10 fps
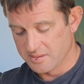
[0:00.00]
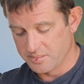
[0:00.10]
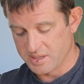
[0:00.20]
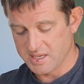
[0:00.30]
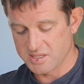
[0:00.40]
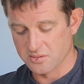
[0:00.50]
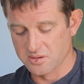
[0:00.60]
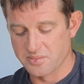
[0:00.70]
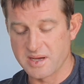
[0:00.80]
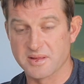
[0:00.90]
But it's all
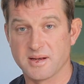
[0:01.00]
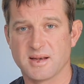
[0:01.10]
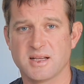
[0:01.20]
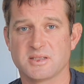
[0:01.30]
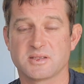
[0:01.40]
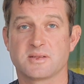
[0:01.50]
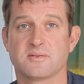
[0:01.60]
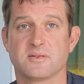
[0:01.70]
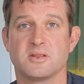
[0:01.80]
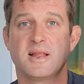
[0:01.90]
about the less
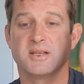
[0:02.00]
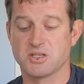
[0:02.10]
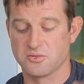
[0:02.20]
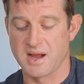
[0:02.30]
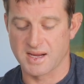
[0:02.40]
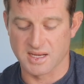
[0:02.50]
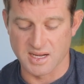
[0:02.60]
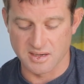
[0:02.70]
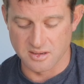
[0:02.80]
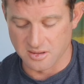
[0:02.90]
drag
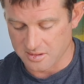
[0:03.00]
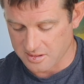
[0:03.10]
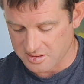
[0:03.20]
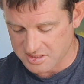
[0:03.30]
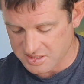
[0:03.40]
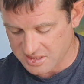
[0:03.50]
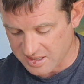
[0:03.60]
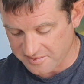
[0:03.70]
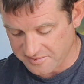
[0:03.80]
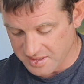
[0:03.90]
again, not lots of stuff.